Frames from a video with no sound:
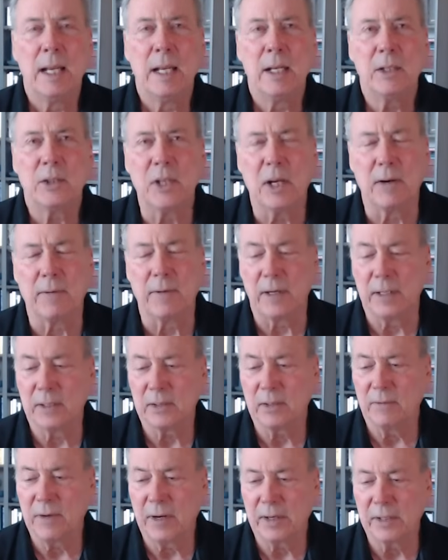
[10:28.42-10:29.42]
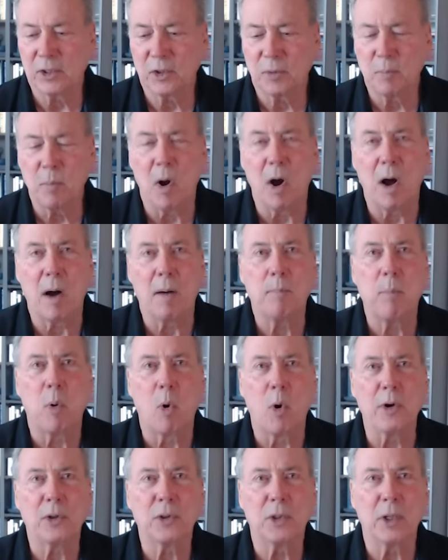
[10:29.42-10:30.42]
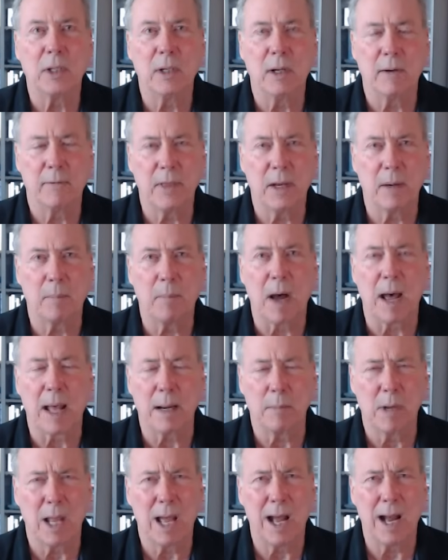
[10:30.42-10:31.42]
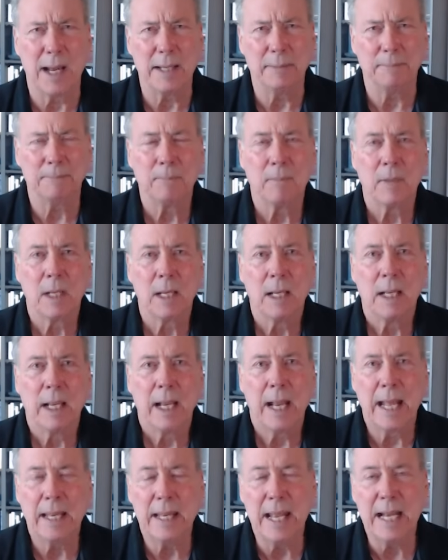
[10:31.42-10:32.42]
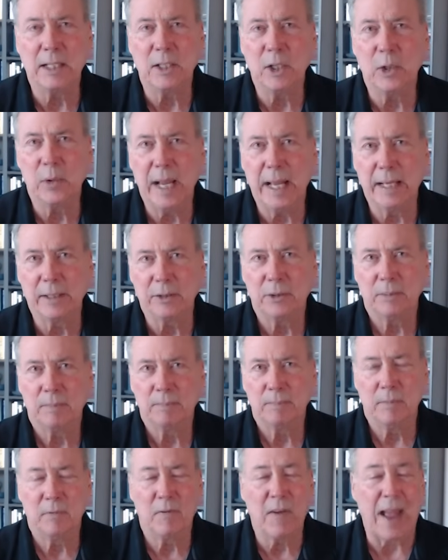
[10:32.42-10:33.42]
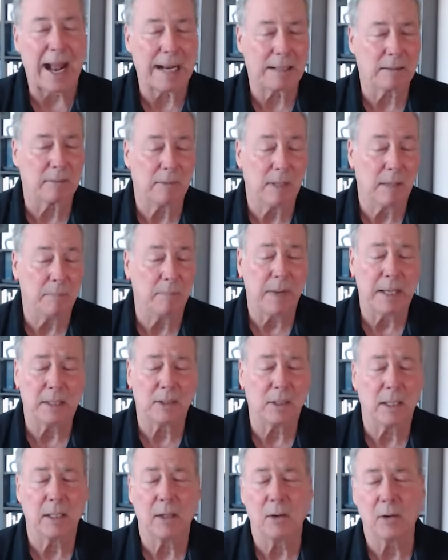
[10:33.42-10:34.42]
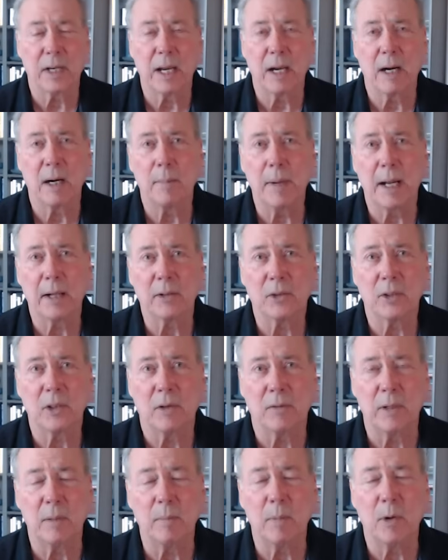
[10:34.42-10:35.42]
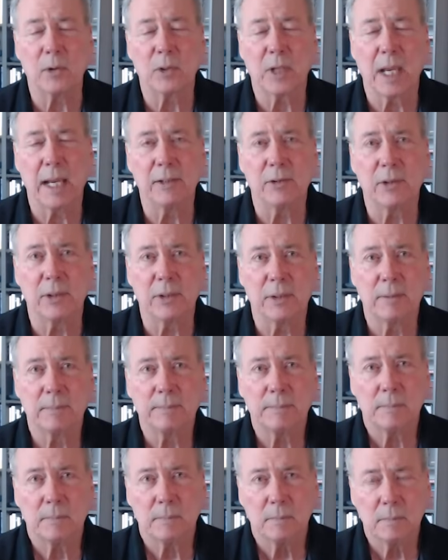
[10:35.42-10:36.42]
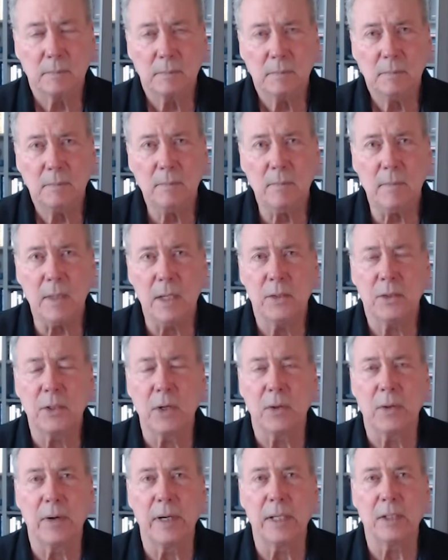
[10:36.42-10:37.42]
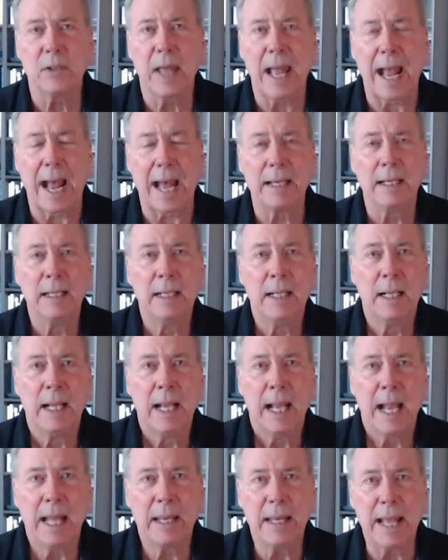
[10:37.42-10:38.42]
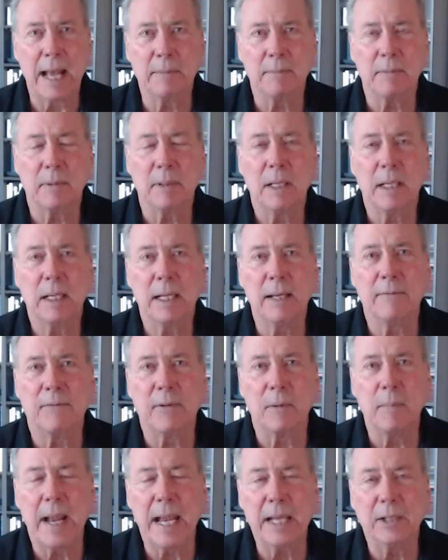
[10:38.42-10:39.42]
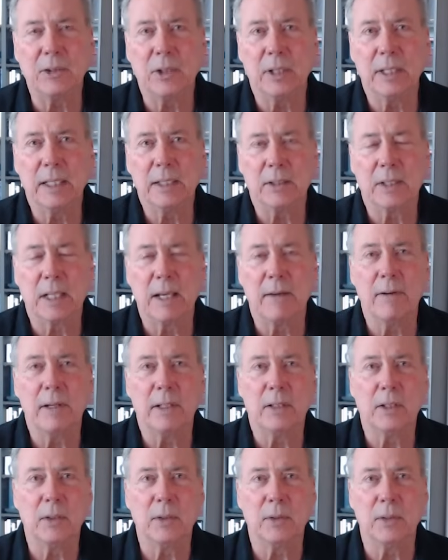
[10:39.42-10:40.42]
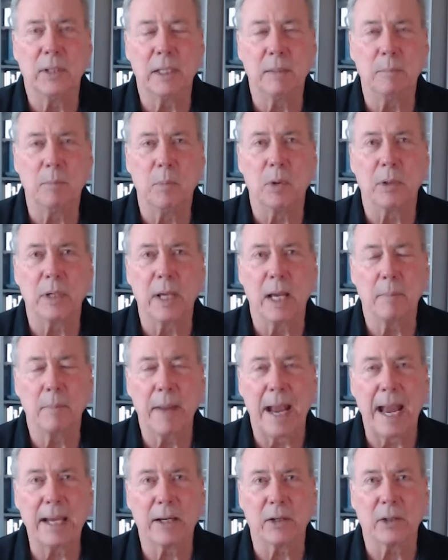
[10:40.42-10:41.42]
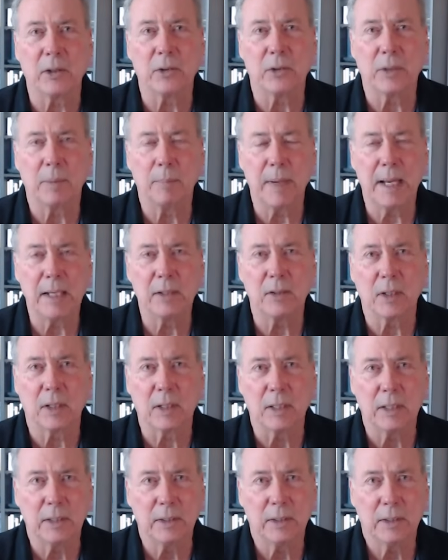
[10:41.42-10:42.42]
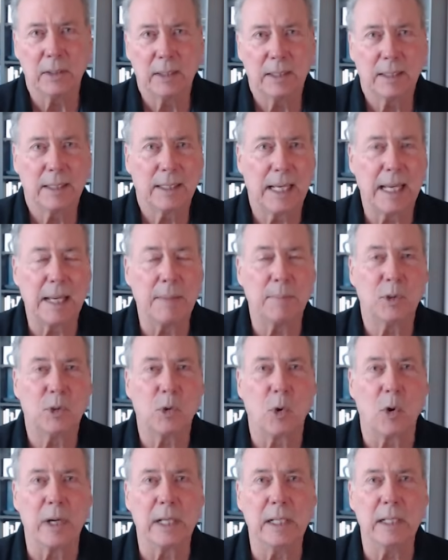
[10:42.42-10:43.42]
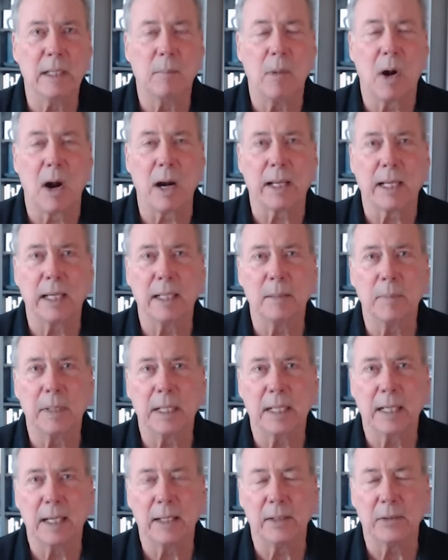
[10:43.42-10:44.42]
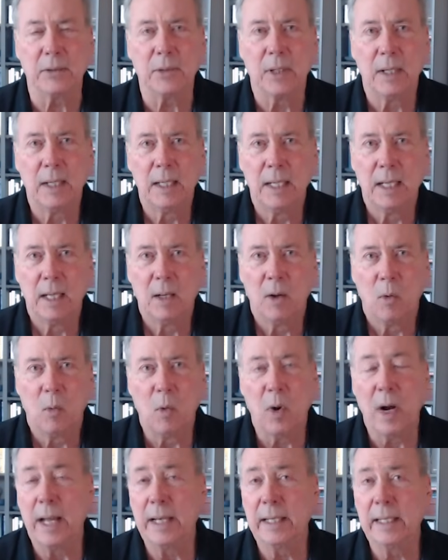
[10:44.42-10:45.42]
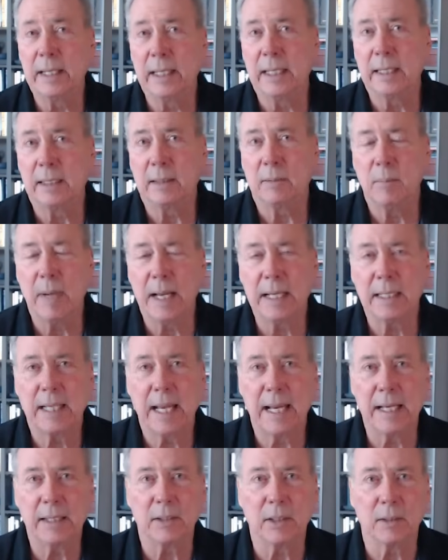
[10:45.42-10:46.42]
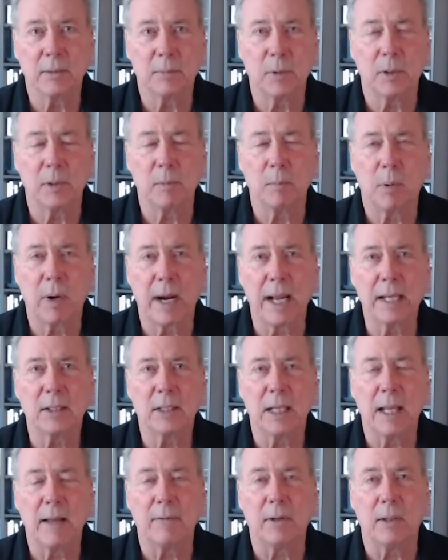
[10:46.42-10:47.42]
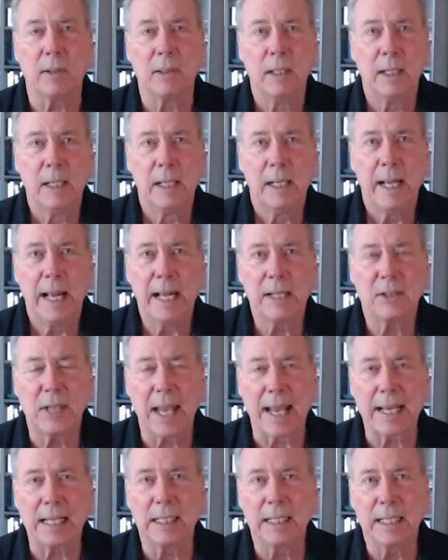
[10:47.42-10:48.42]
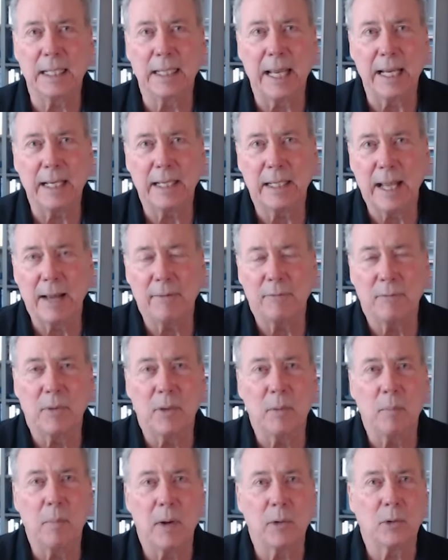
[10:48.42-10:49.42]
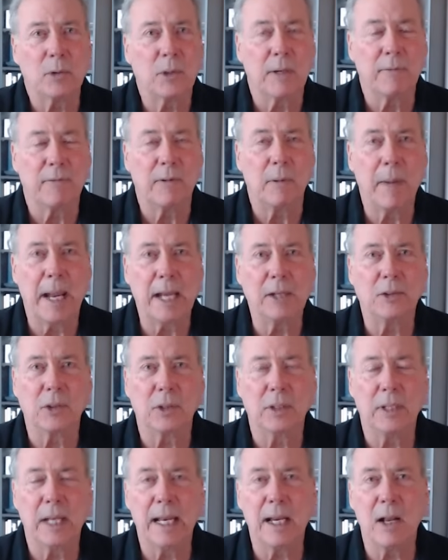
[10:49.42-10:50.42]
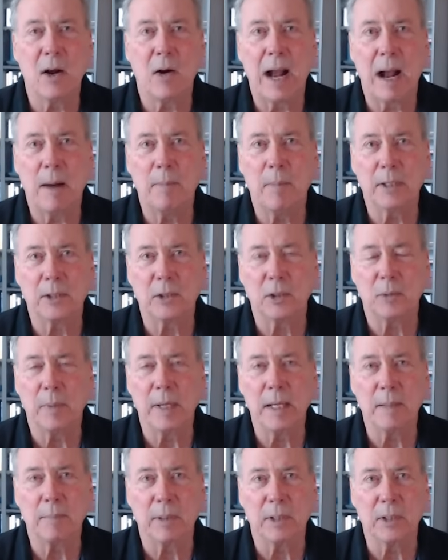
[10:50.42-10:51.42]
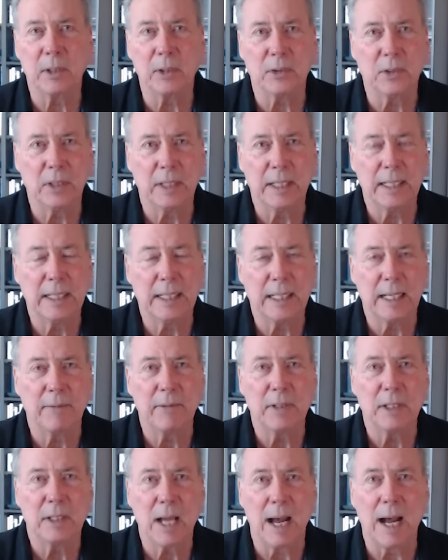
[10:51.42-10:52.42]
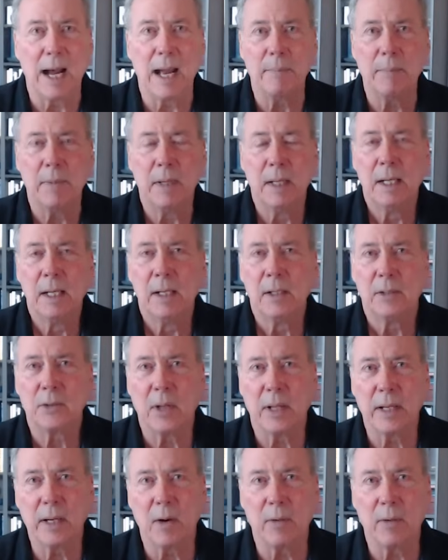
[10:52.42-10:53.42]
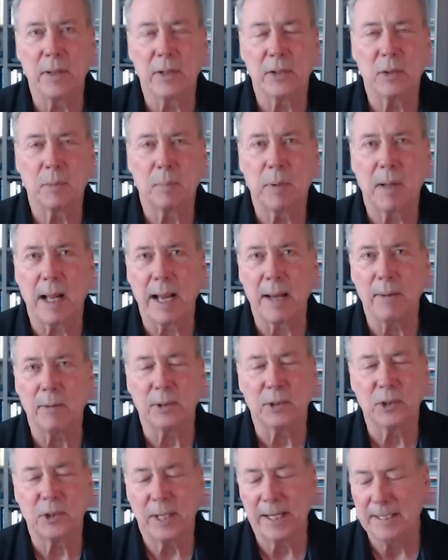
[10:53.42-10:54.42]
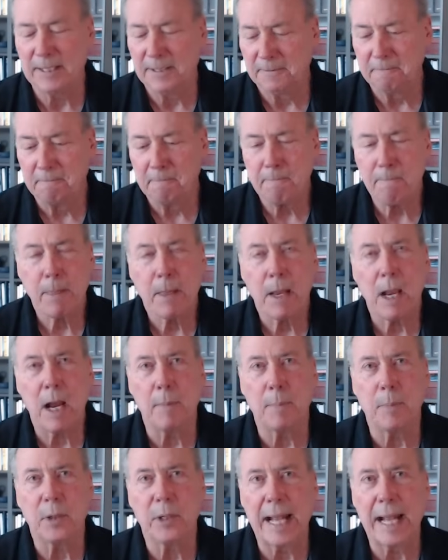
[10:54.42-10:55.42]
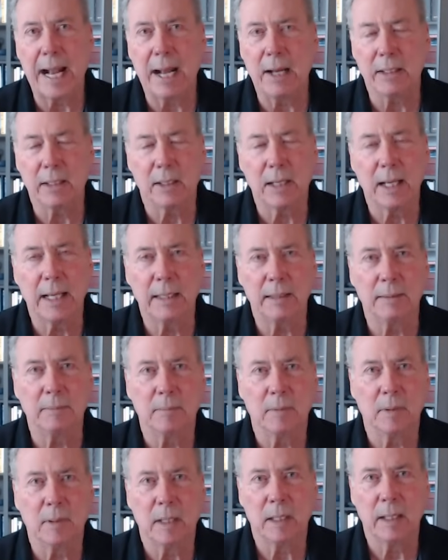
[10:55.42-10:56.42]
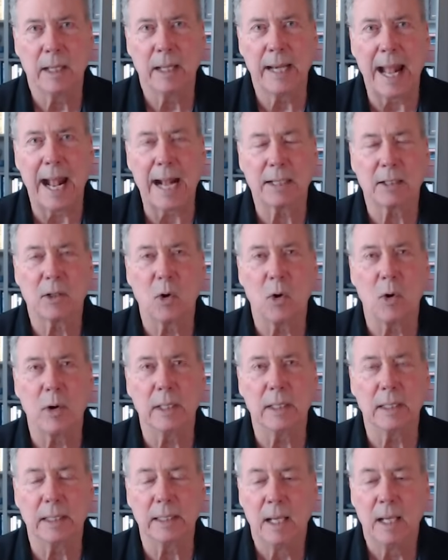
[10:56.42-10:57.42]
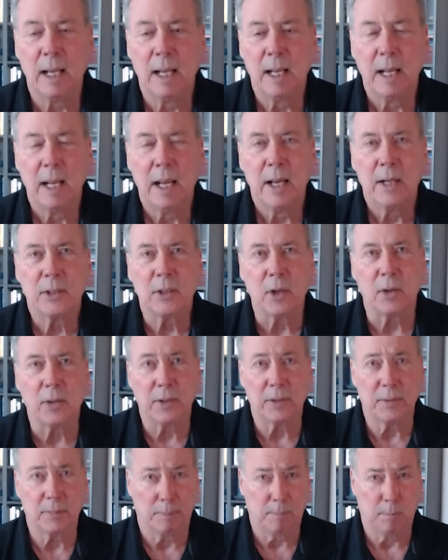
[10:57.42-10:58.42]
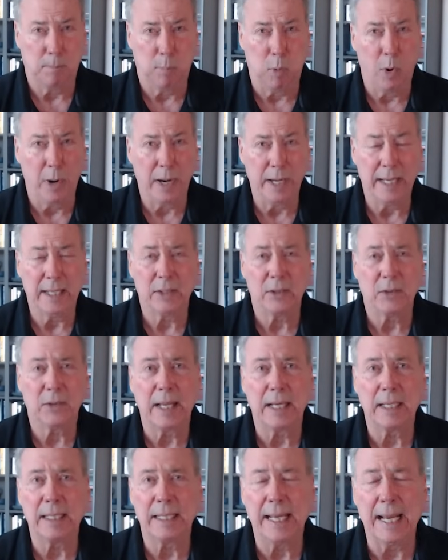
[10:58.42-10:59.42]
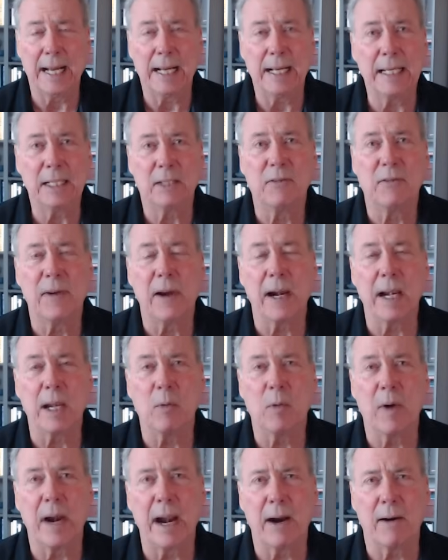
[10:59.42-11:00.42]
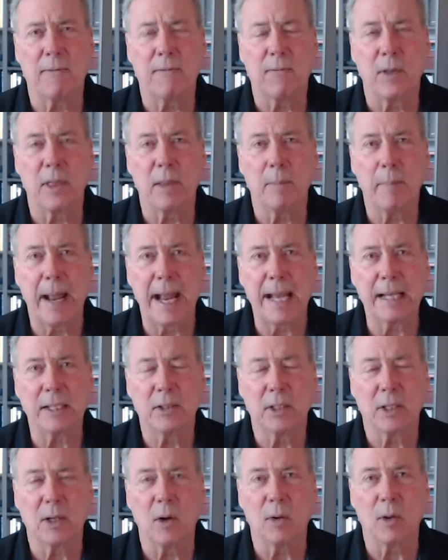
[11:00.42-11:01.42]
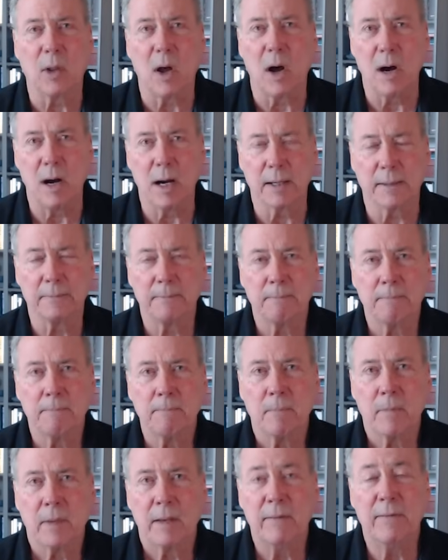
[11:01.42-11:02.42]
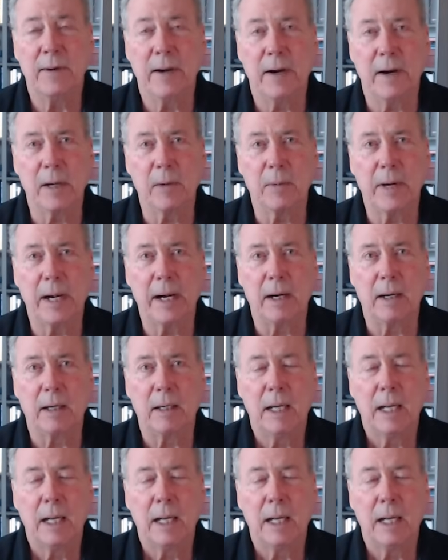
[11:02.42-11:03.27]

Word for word: Silver is a very small portion of their bottom line, and they do hedge. In fact, they basically don't care about silver in most cases. So there is that. And that information is given to the bullion bankers that basically keep shorting the market because, one, it maintains a certain price level, and secondly, they have the most information. They know how much is being produced at any given time, so they know when the supply will change up or down and, and act accordingly. So the point is that, yeah, it's very rare for the banks to go long, very rare,